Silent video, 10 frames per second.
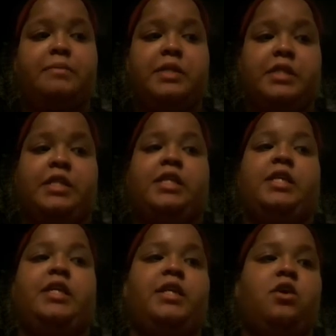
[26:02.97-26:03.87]

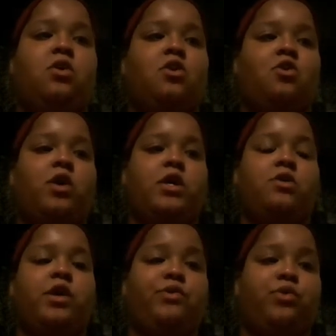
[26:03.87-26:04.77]
seed
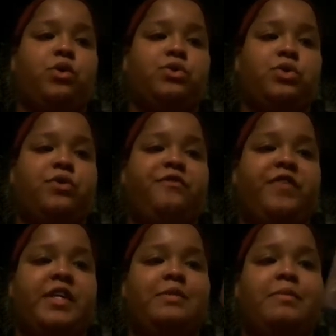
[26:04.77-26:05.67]
oil and rose gold
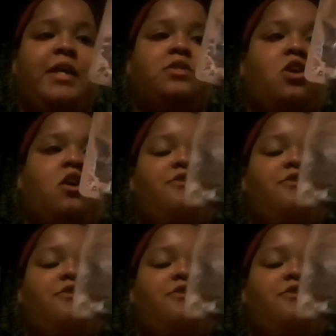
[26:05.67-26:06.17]
face mask off